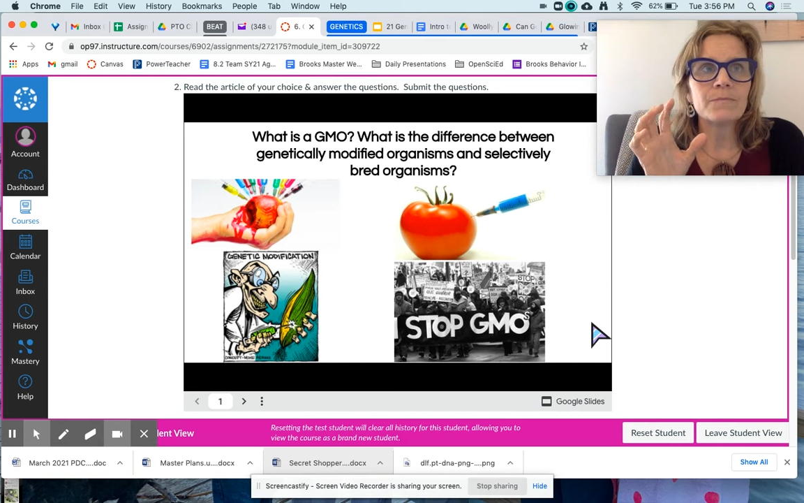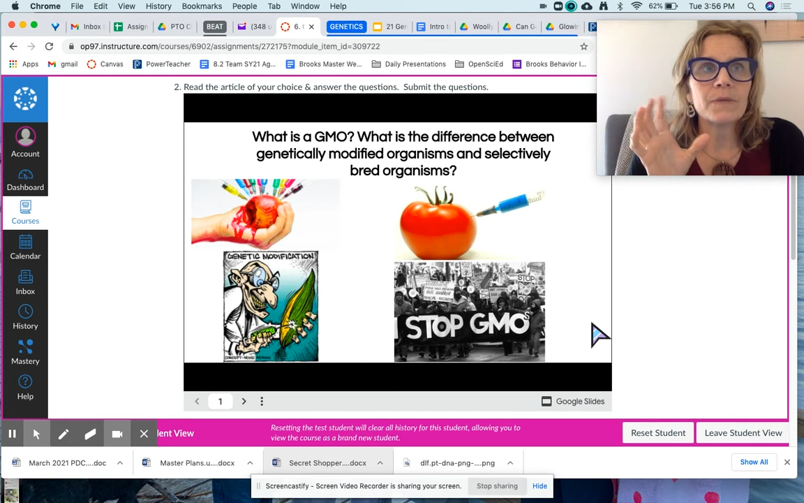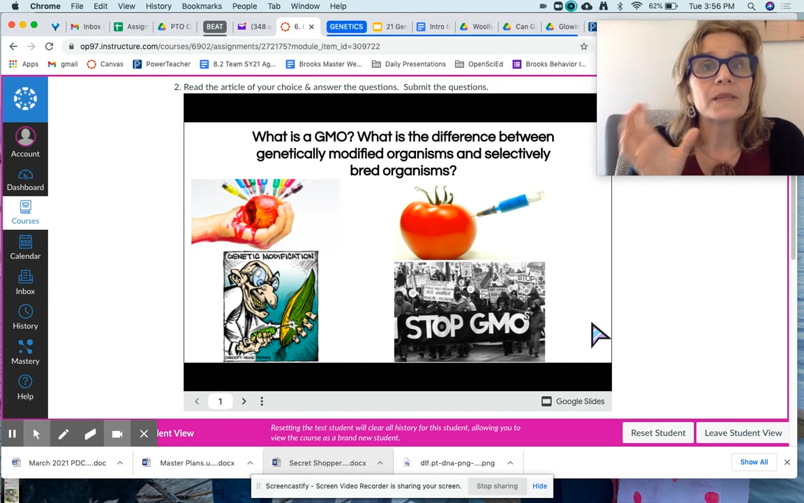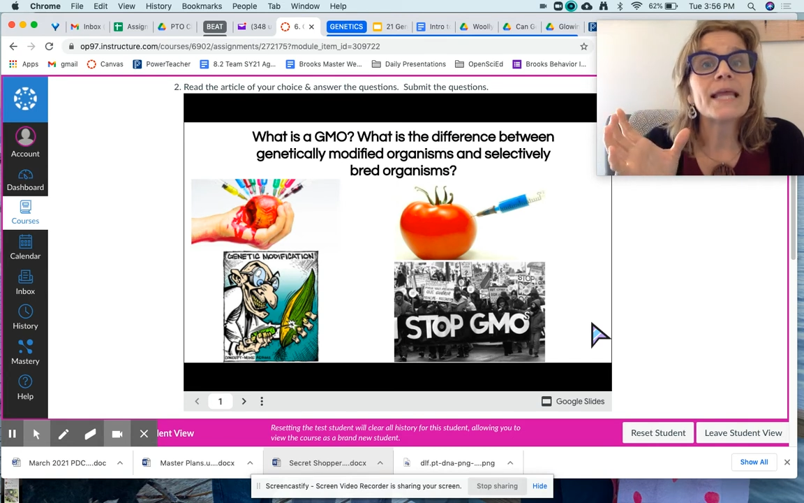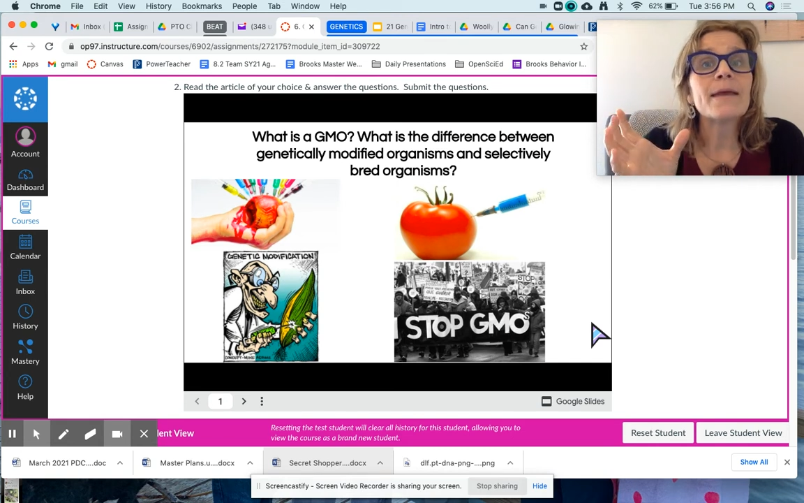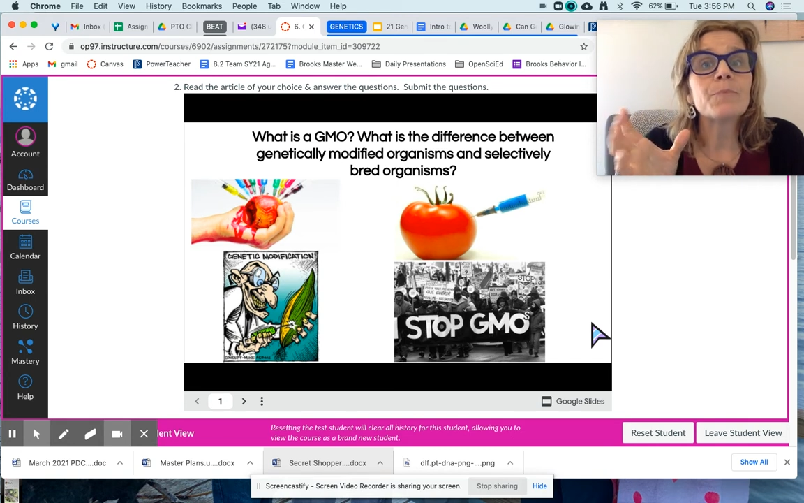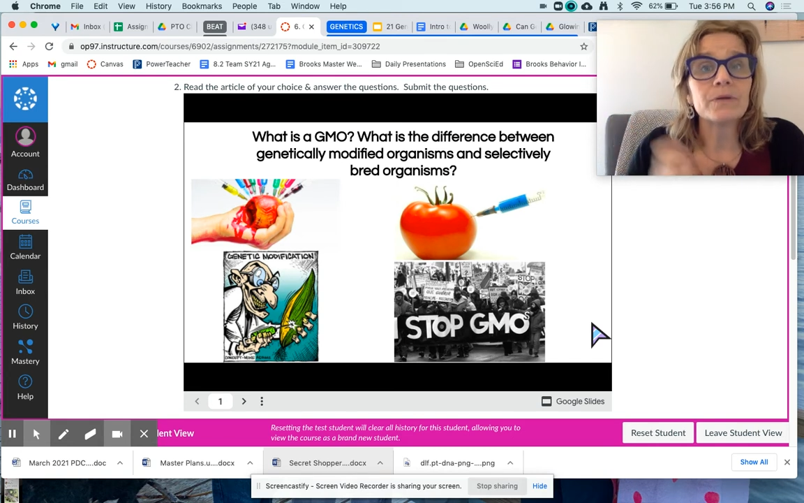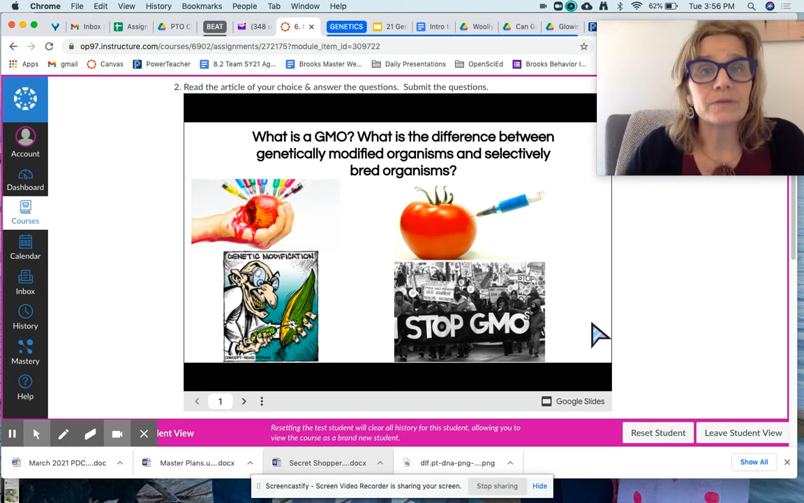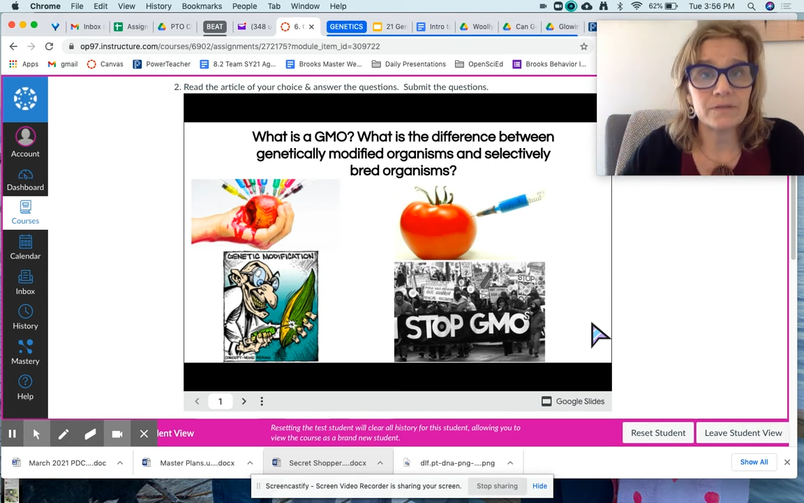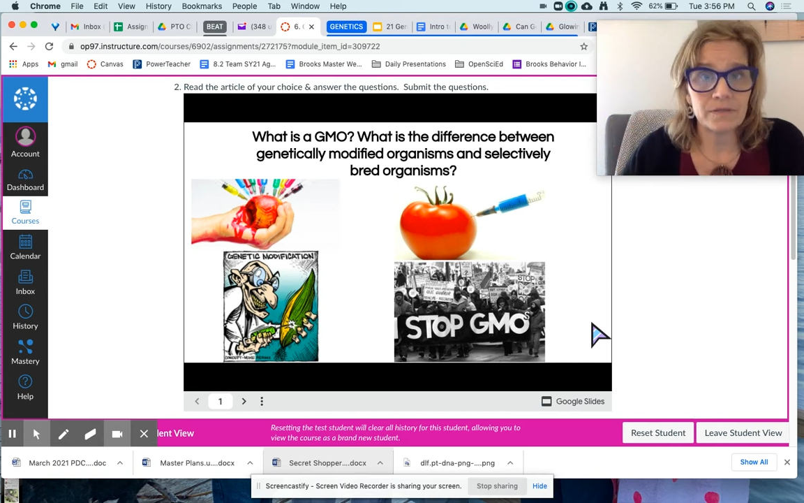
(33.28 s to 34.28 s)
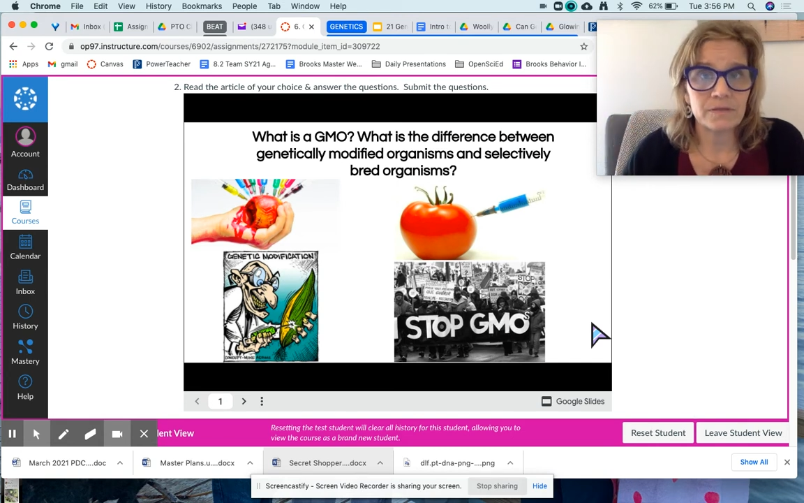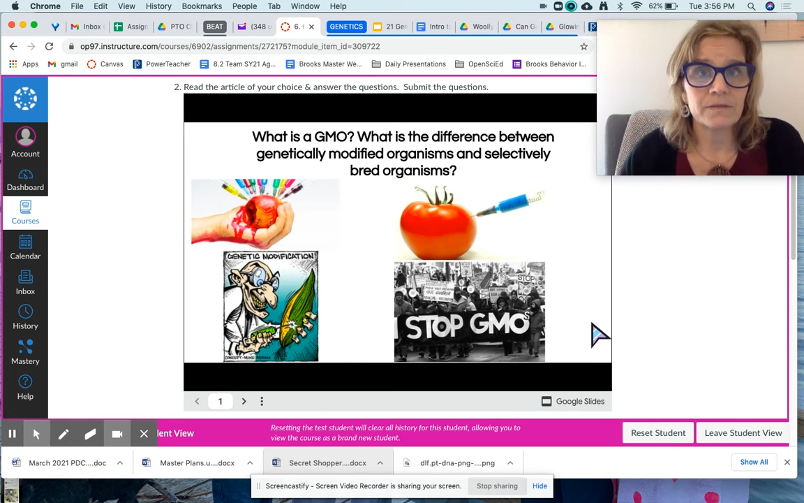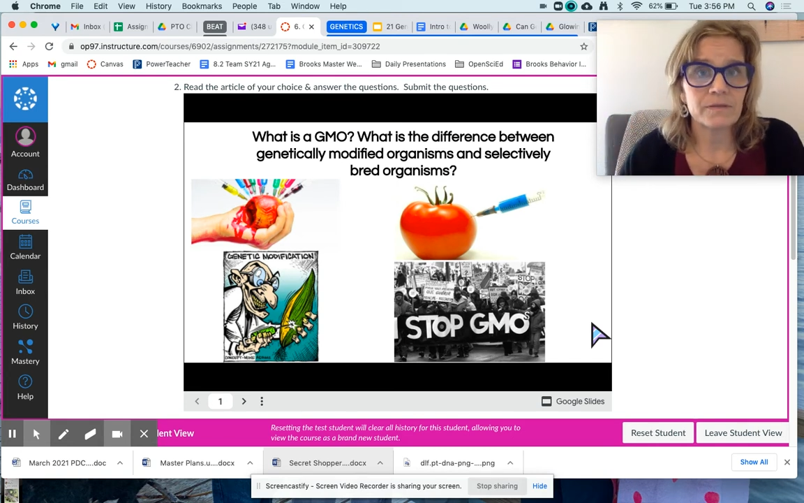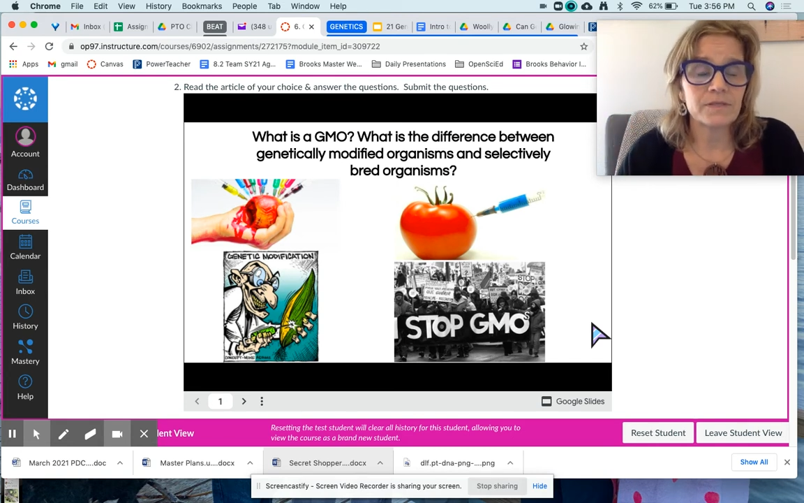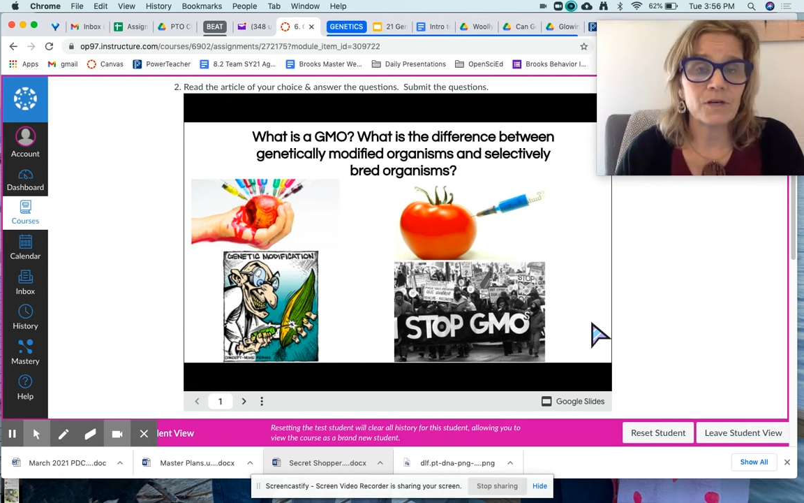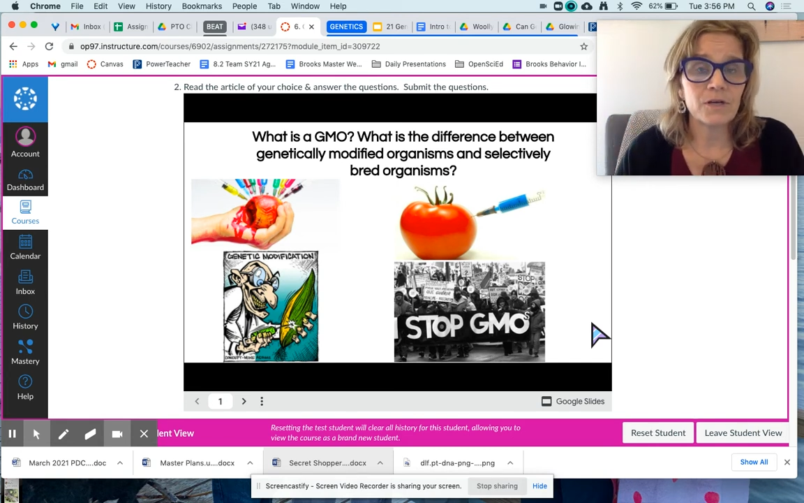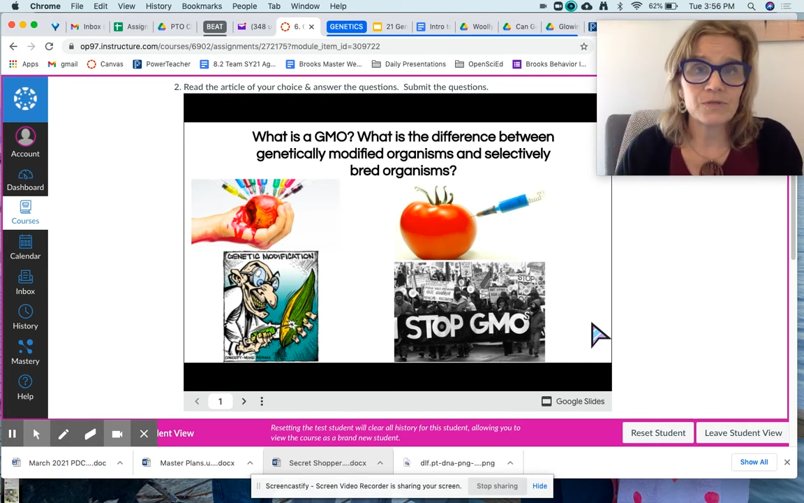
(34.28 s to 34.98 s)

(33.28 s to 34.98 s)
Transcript: labeled. So